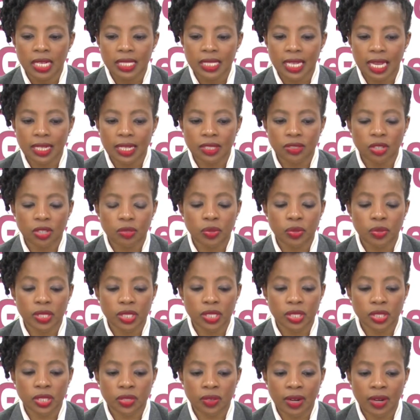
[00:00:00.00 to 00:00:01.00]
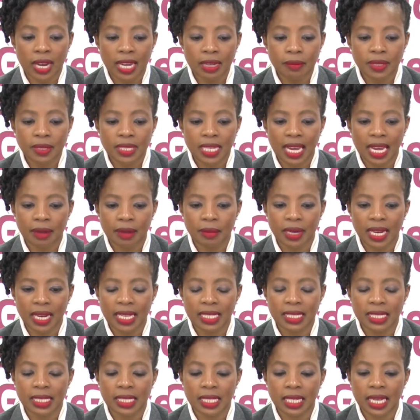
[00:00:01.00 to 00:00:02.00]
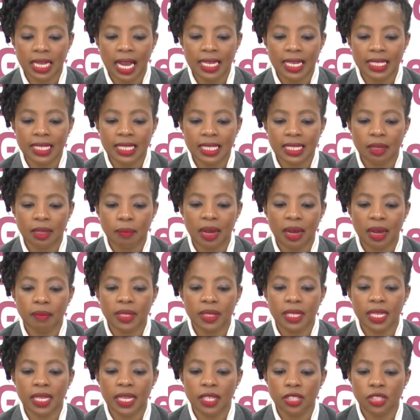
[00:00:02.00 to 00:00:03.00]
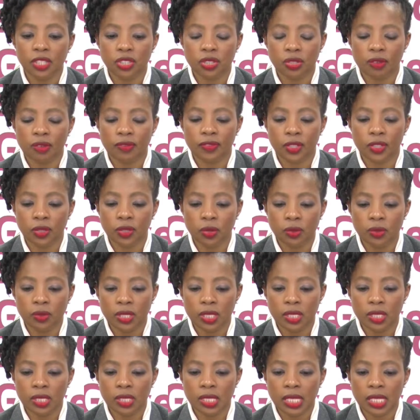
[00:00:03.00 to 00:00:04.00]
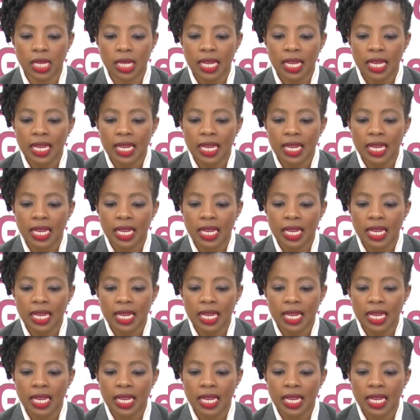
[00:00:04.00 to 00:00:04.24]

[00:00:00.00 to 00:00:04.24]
does not prescribe timelines regarding the publication of the notice,